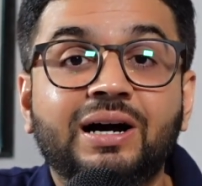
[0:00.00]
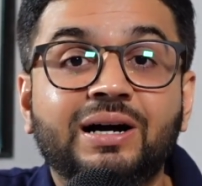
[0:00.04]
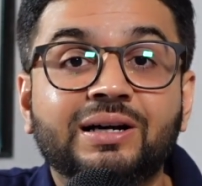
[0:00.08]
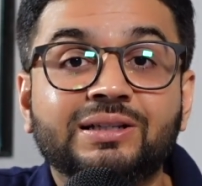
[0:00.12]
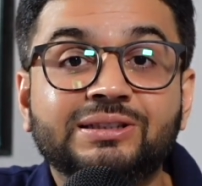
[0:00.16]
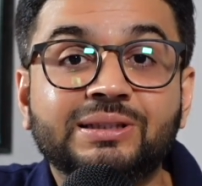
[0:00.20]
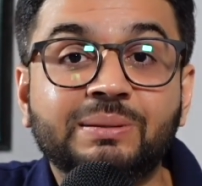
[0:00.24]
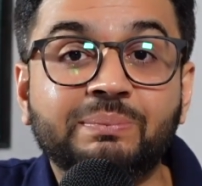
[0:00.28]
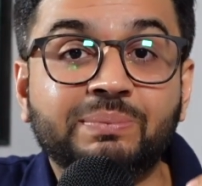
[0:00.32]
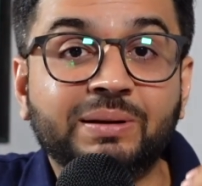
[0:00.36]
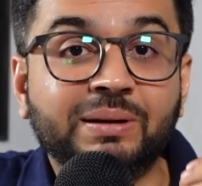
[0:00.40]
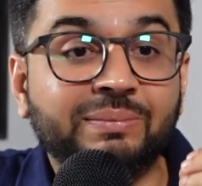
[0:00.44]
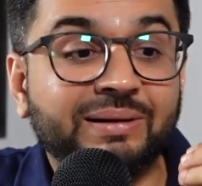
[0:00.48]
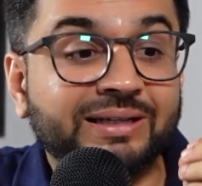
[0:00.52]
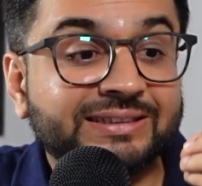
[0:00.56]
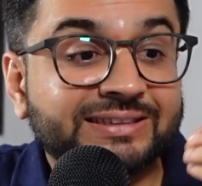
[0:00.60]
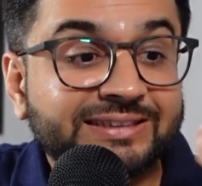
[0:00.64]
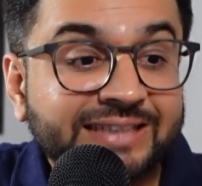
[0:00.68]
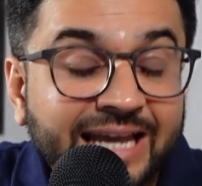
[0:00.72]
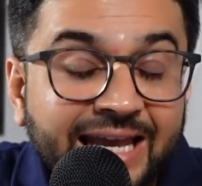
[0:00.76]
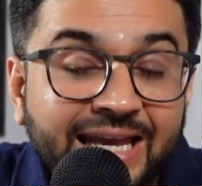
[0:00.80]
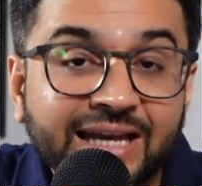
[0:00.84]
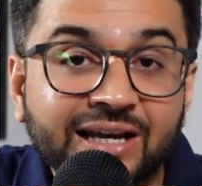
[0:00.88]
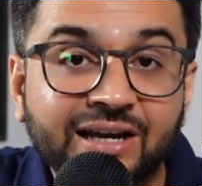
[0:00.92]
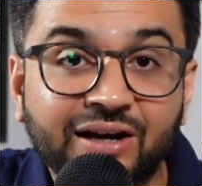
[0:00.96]
simply by
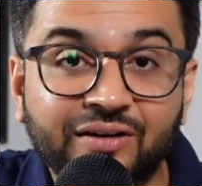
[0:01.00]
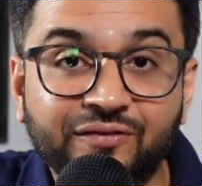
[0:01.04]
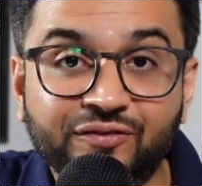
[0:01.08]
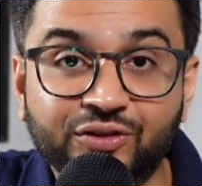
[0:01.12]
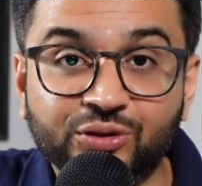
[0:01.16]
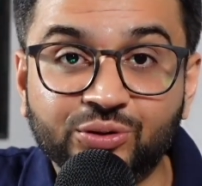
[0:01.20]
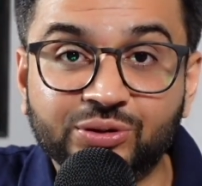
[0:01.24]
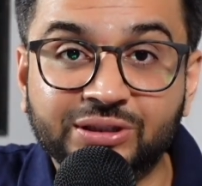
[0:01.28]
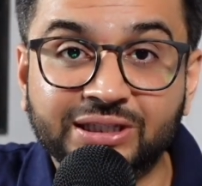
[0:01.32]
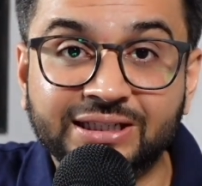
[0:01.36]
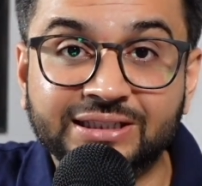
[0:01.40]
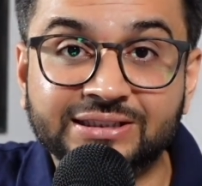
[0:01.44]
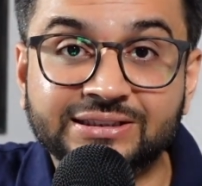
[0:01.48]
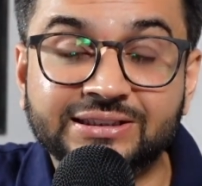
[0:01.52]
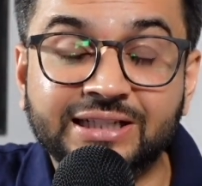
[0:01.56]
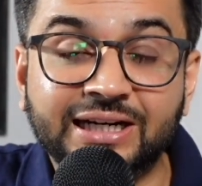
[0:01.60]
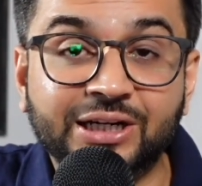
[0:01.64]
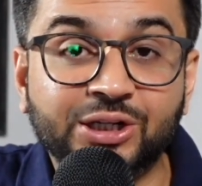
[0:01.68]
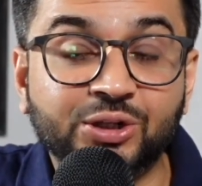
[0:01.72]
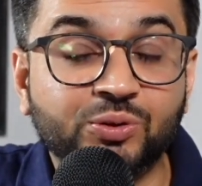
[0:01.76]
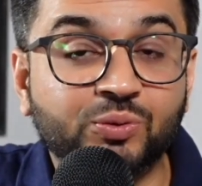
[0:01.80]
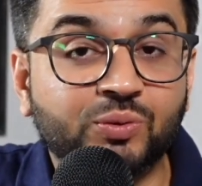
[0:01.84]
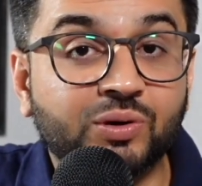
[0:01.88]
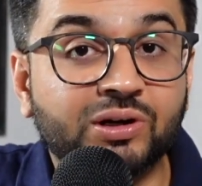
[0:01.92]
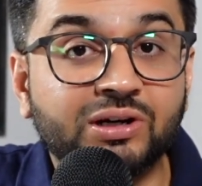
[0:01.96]
saying a few things
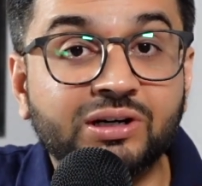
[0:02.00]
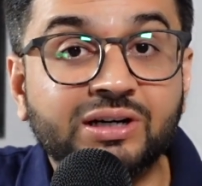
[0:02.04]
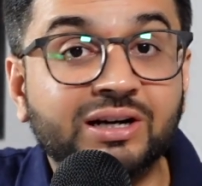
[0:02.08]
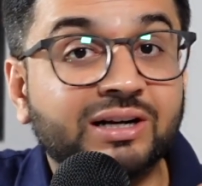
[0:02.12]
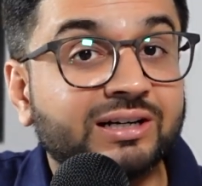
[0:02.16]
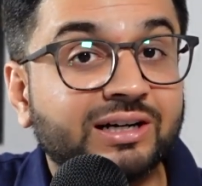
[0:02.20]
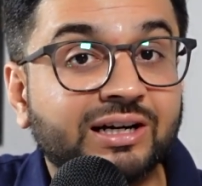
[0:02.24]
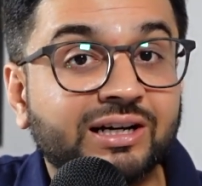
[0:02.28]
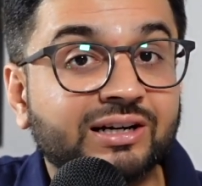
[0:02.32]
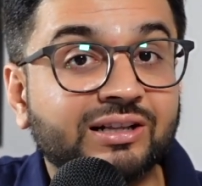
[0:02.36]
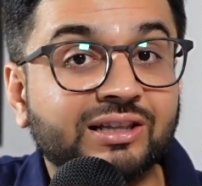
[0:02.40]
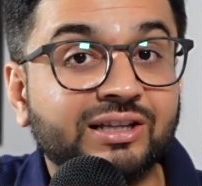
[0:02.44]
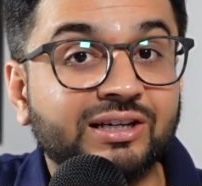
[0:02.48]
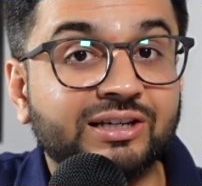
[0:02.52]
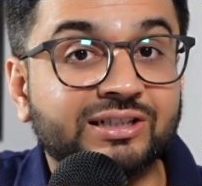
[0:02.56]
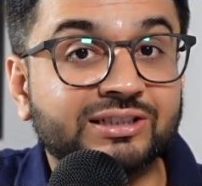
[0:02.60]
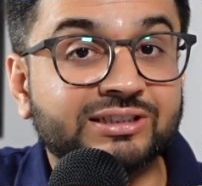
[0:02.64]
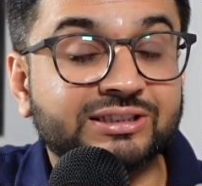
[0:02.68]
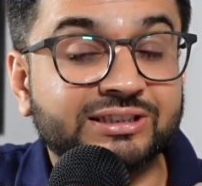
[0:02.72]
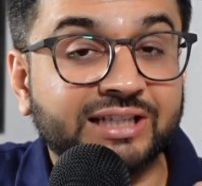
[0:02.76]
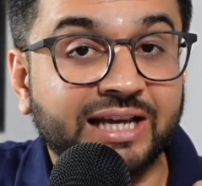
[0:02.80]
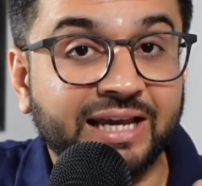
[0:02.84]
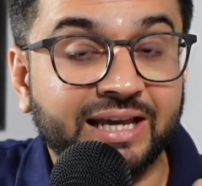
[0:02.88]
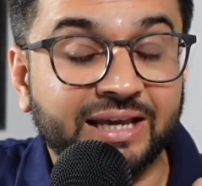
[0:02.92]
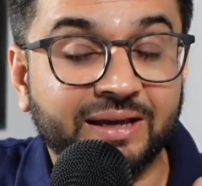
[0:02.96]
that you weren't earlier
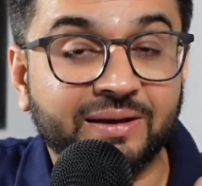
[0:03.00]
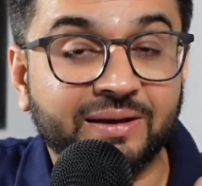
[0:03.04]
saying.